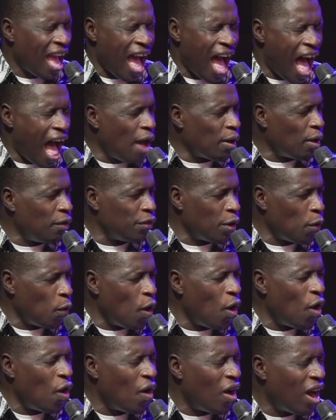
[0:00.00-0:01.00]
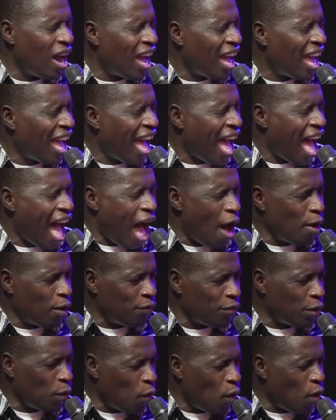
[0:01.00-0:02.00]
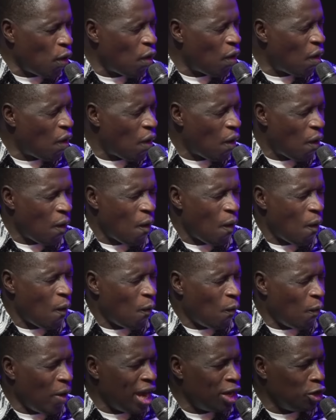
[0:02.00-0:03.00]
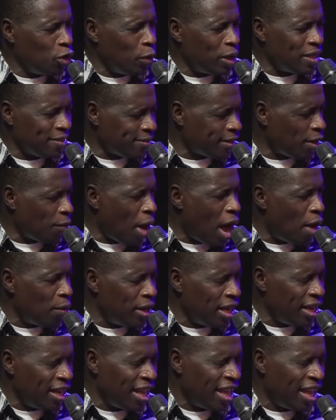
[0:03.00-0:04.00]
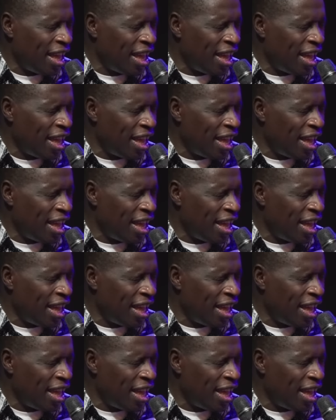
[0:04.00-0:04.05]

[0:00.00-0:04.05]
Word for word: out of the war, out of the war. When you were surrounded